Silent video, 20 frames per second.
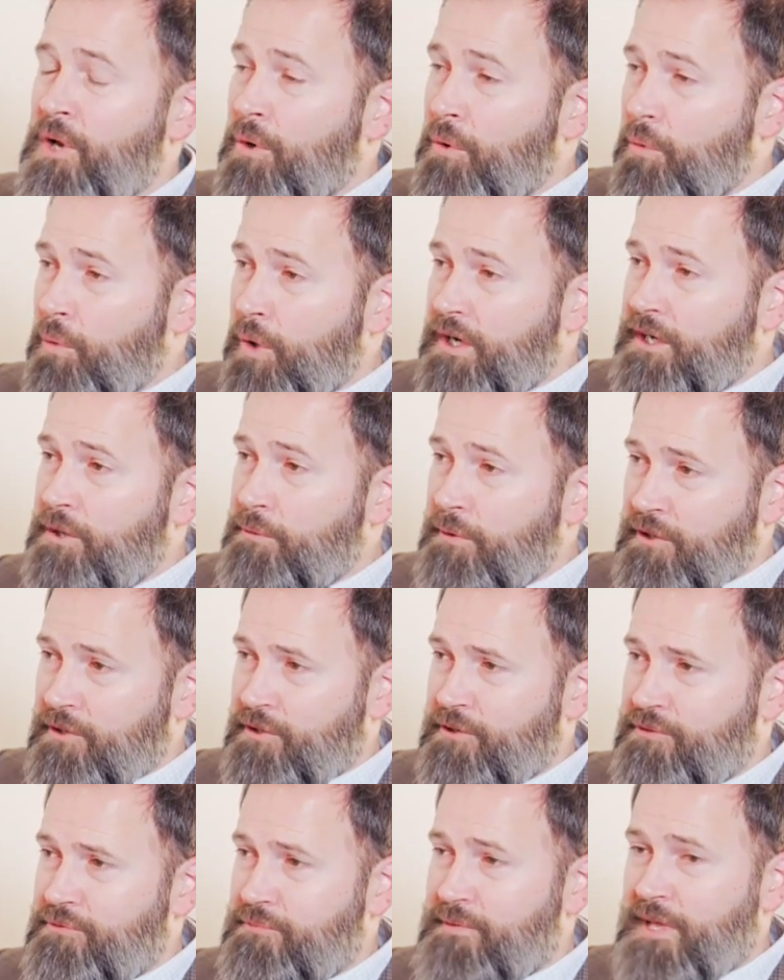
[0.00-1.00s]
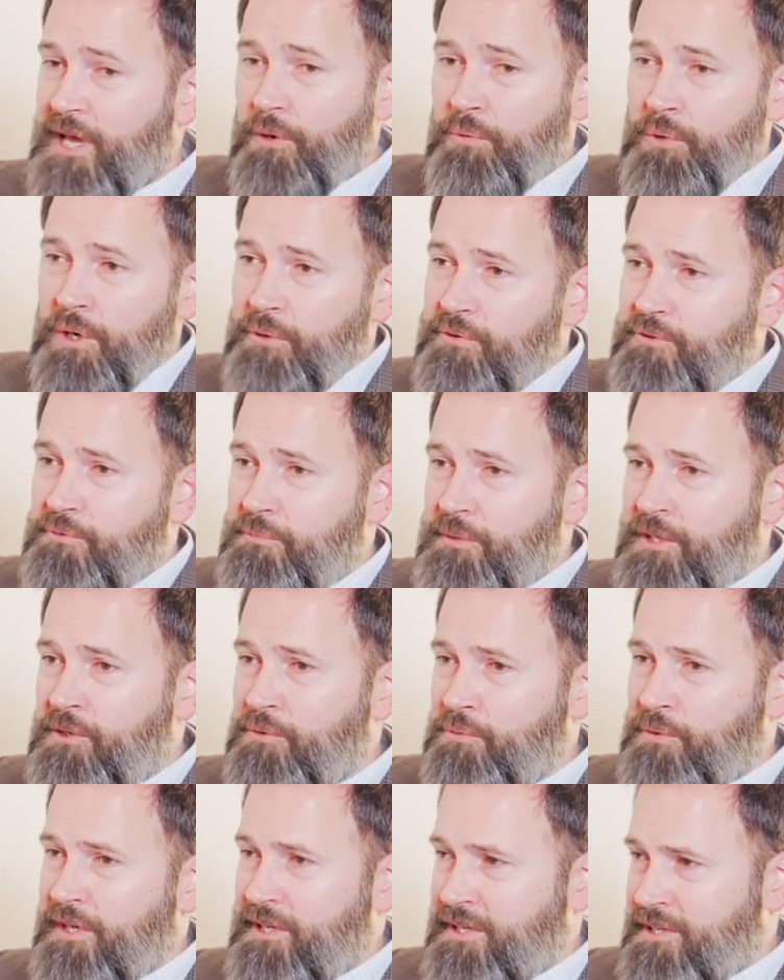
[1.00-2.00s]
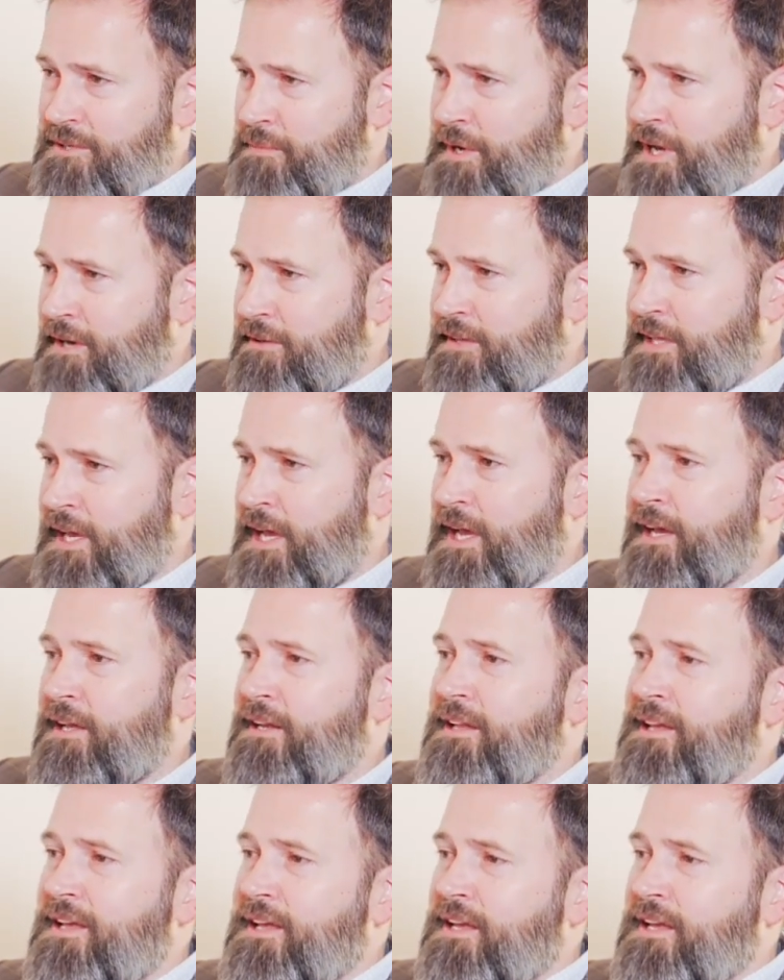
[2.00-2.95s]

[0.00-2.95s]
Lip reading: What can we learn from that? What was being written about that?